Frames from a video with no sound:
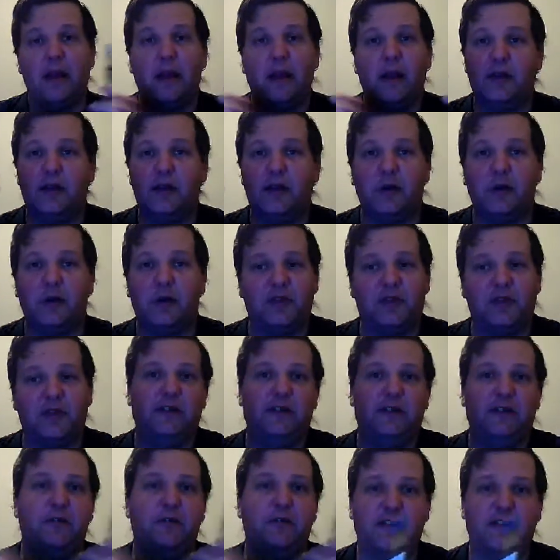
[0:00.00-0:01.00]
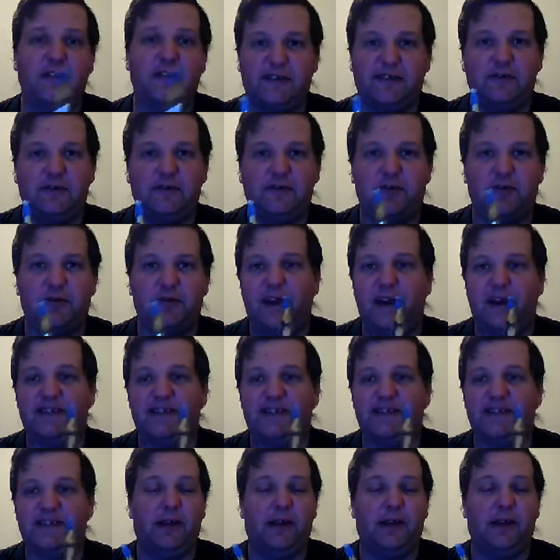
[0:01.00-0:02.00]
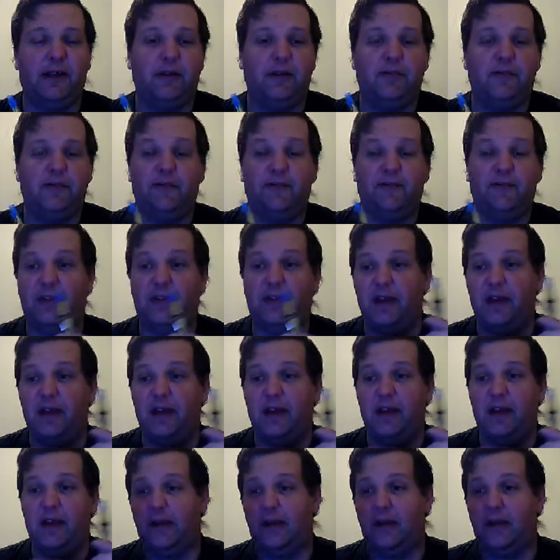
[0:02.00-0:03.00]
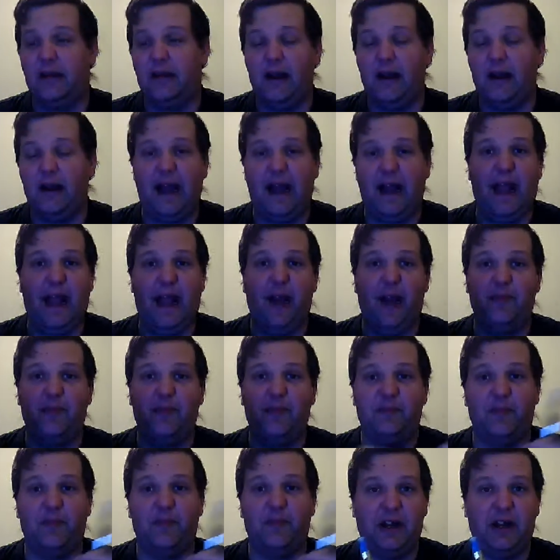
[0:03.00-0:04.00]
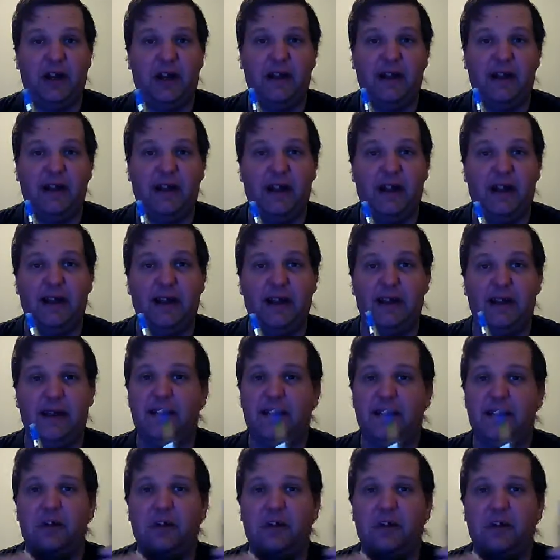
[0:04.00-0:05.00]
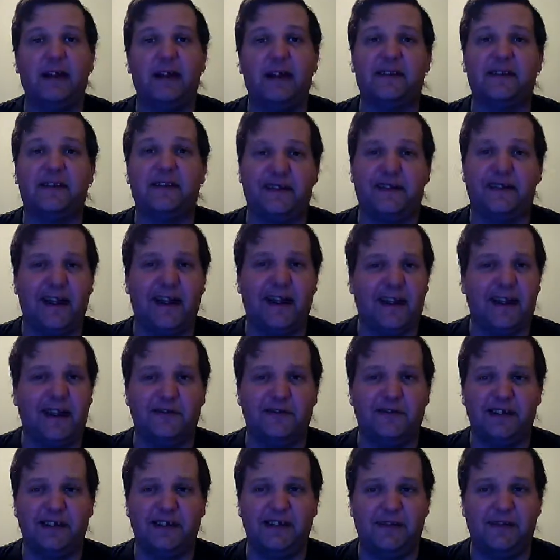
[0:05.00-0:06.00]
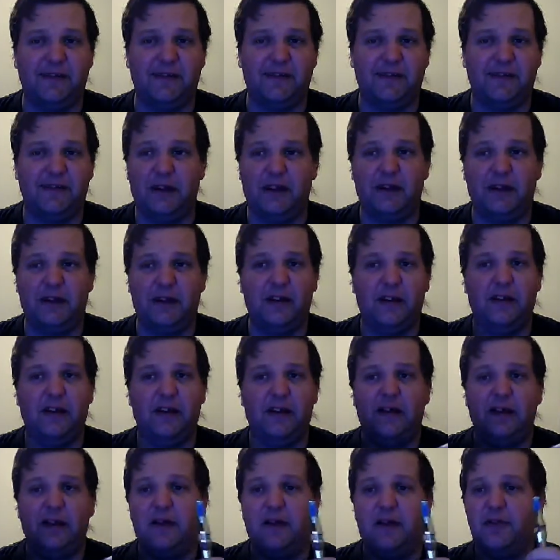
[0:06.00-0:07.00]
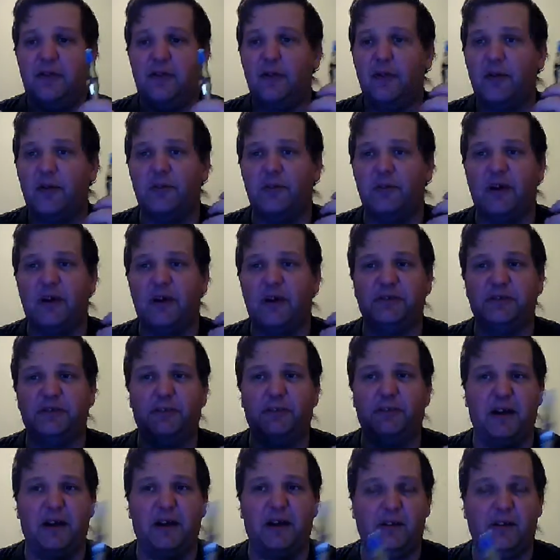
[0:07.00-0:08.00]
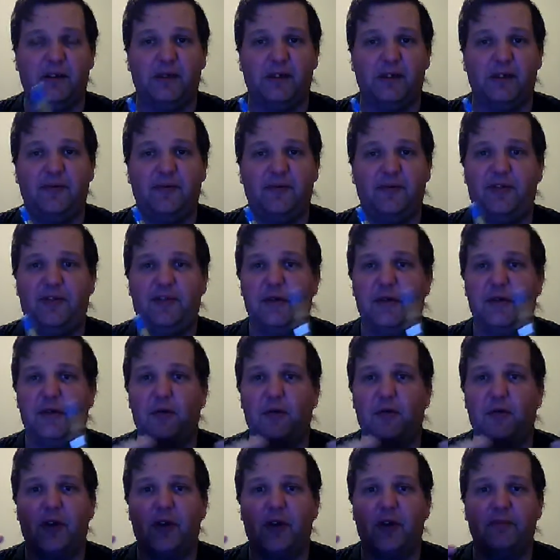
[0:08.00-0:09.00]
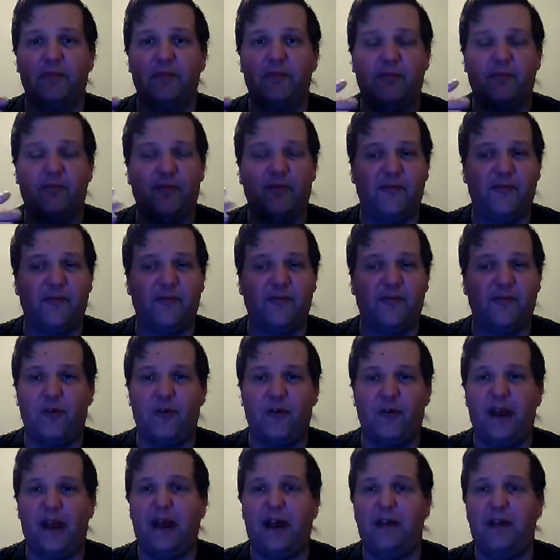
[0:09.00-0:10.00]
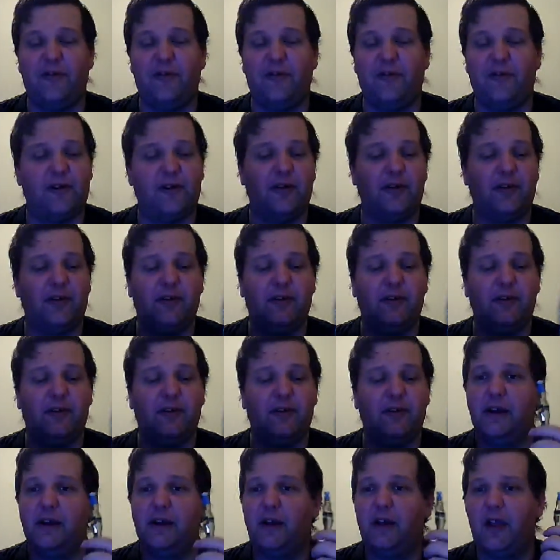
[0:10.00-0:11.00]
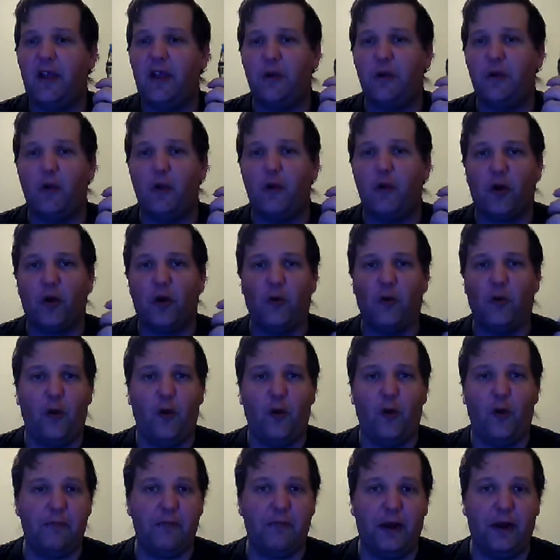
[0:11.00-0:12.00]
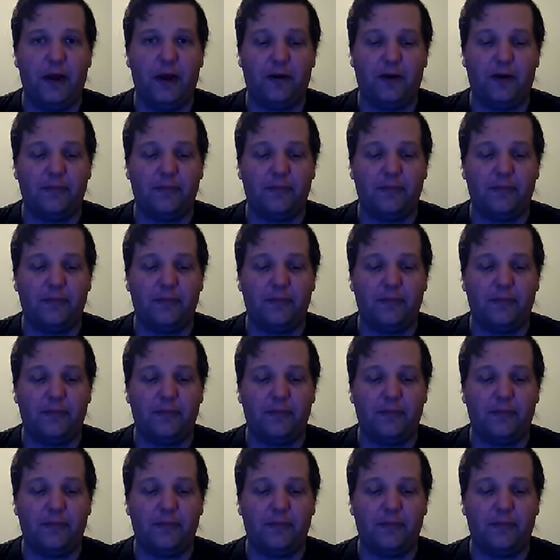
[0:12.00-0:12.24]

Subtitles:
Go with the newest, greatest thing that I haven't bought yet. Go get a Kanger T3. They're much better. They work, from what I've heard, they work way better.